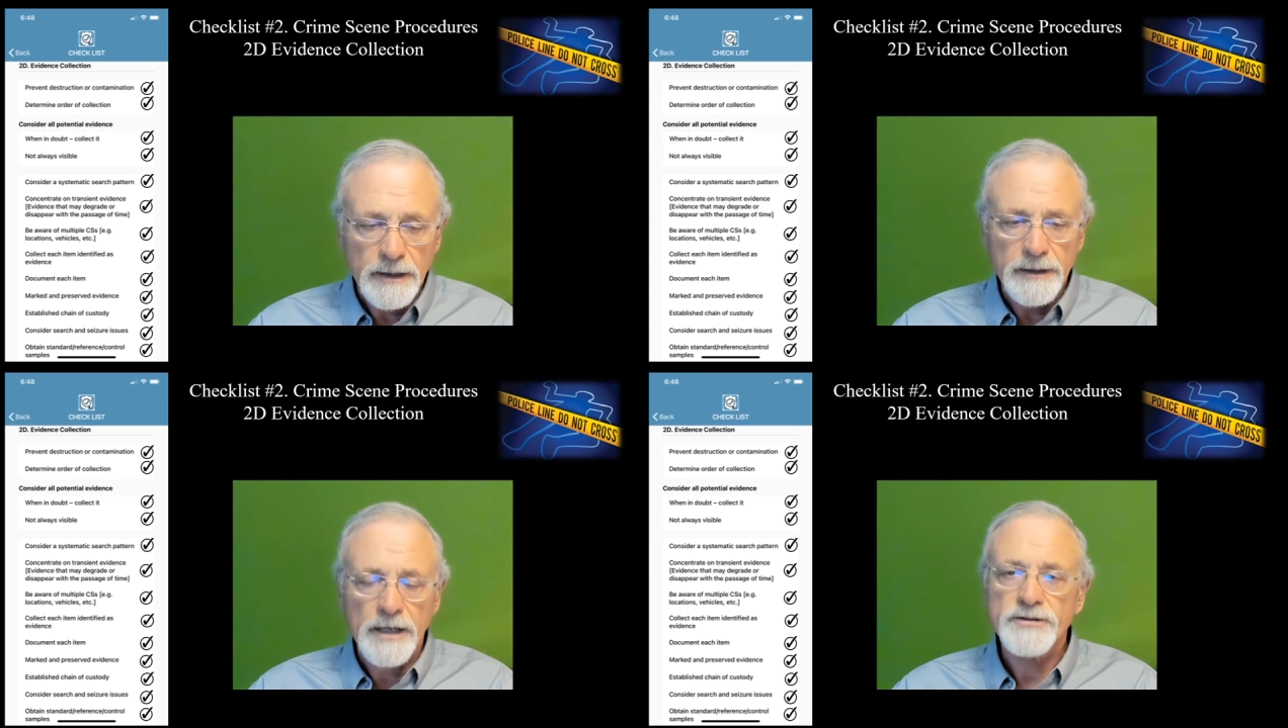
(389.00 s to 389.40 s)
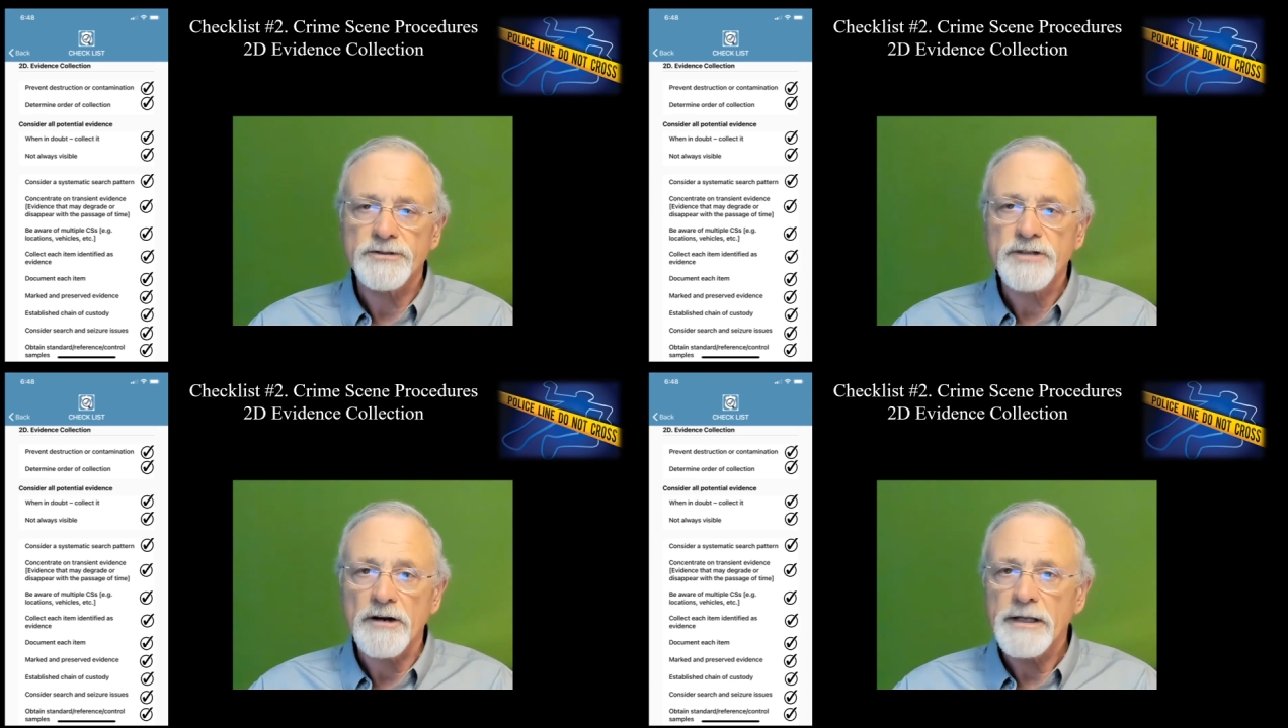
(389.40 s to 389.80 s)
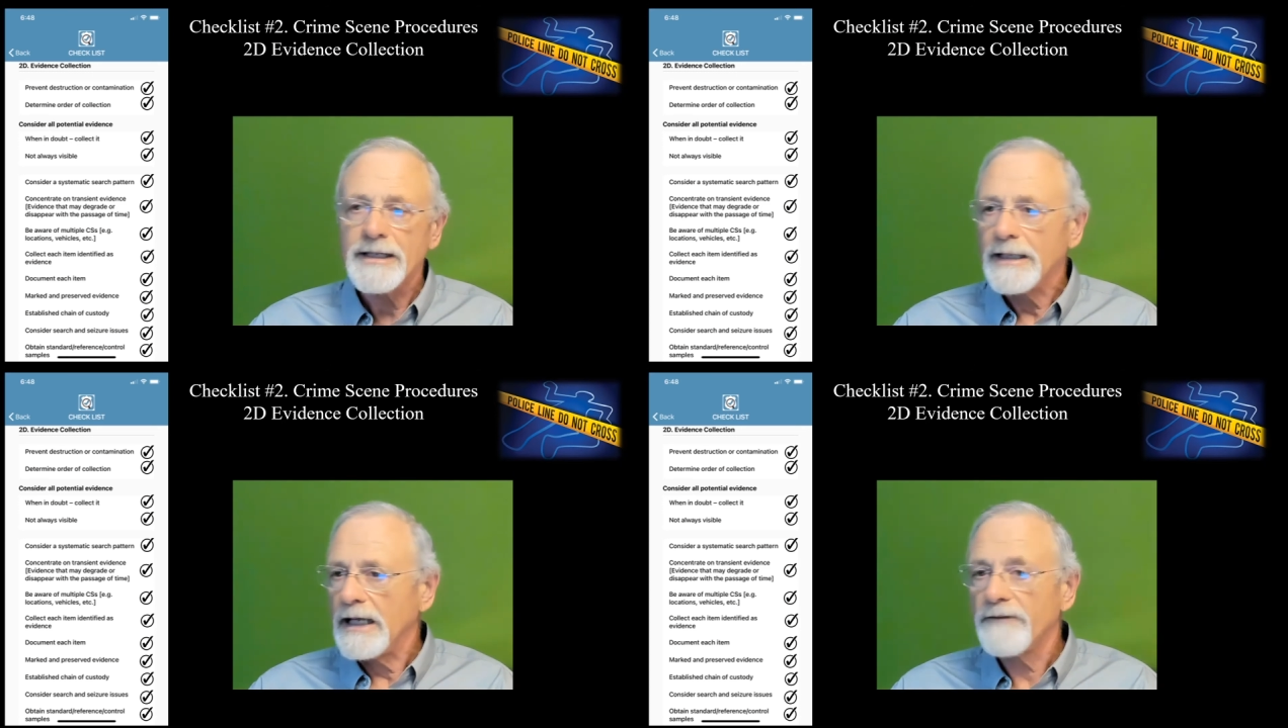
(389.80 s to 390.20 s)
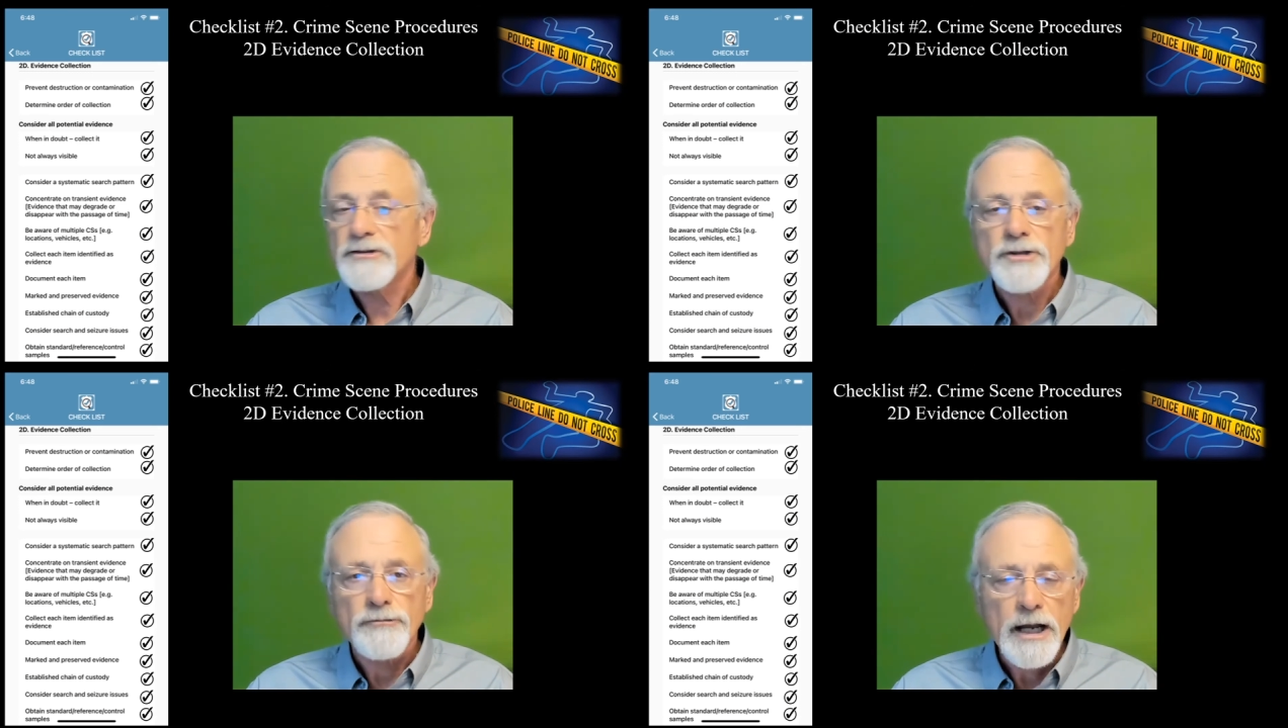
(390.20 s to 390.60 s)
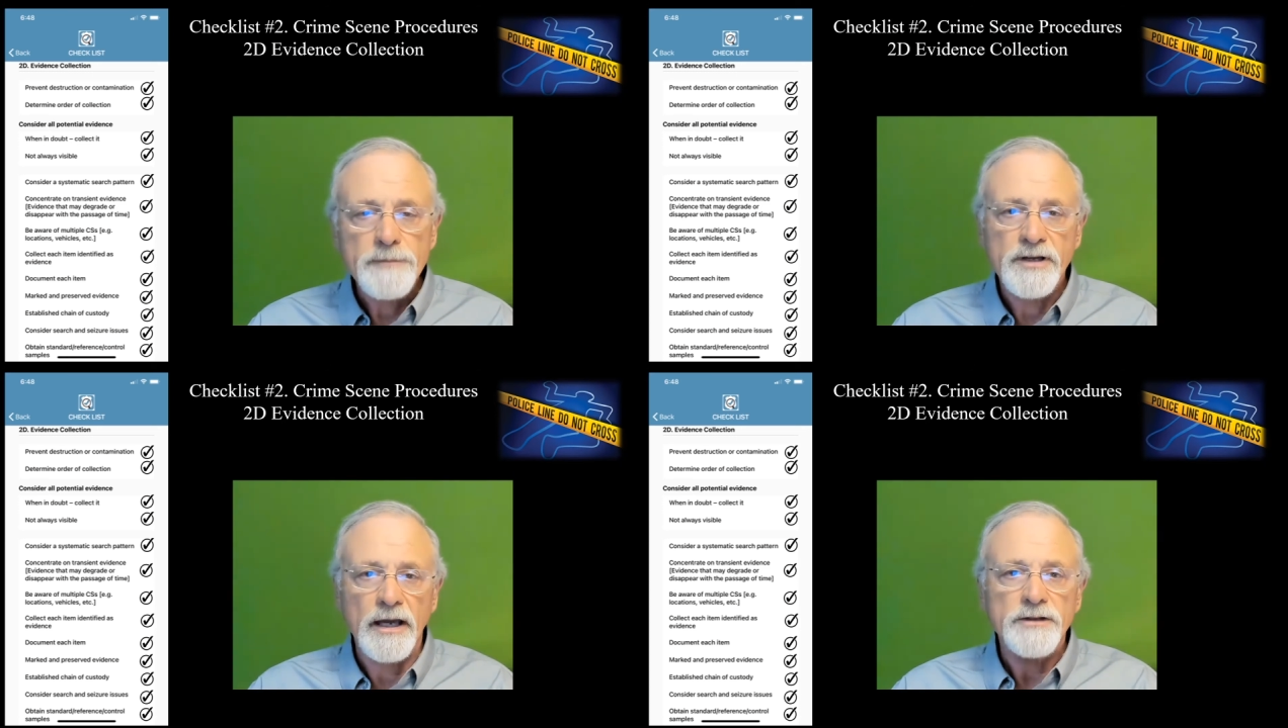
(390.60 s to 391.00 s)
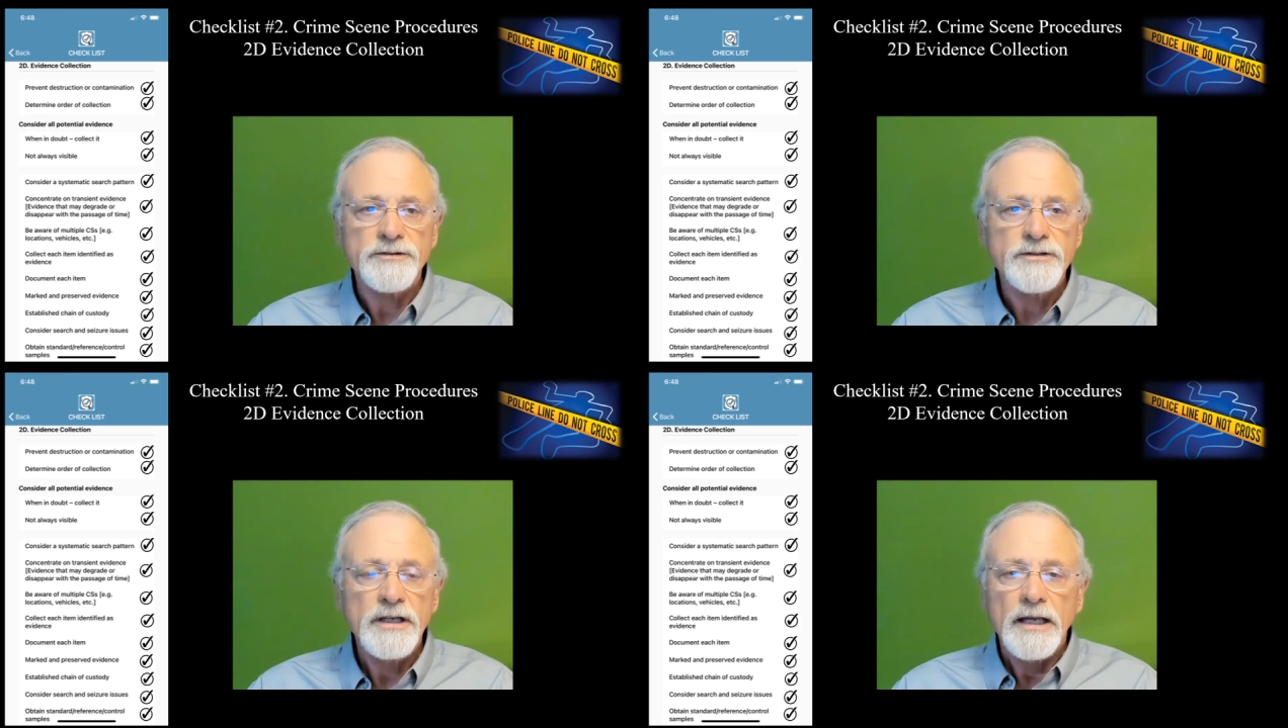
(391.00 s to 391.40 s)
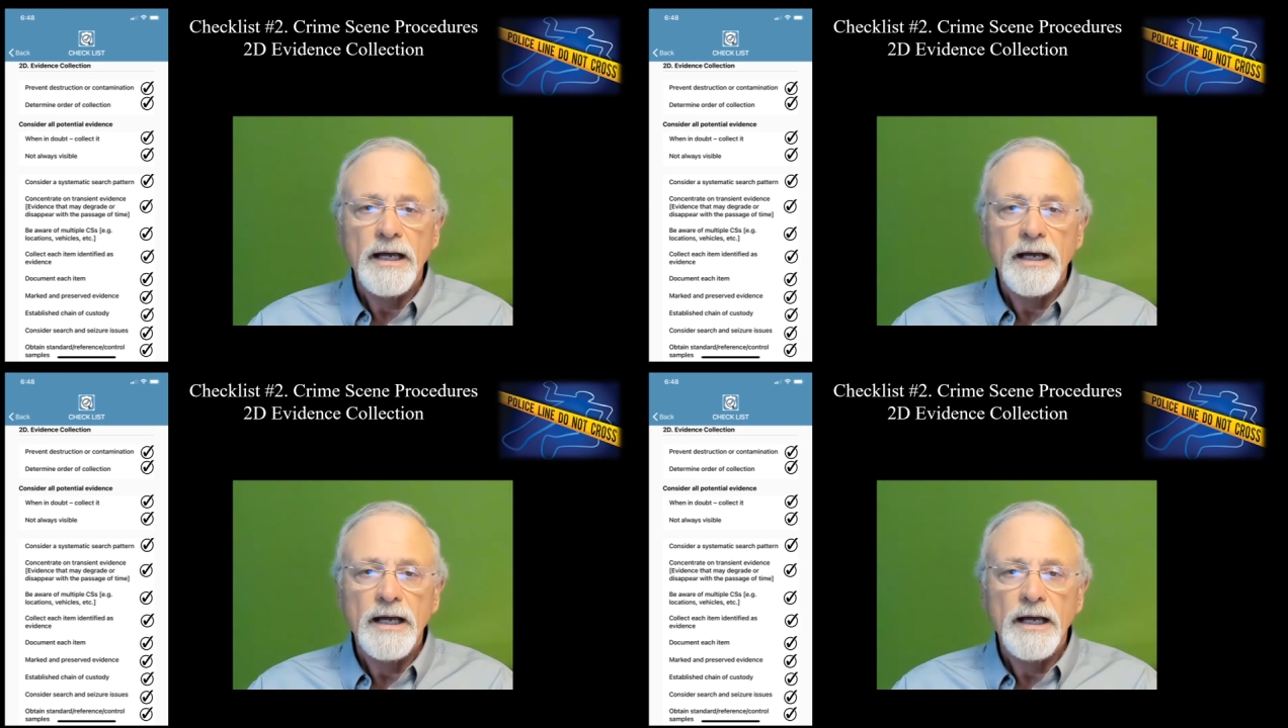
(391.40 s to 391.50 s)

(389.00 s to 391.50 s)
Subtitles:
necessary. If it's a rape case,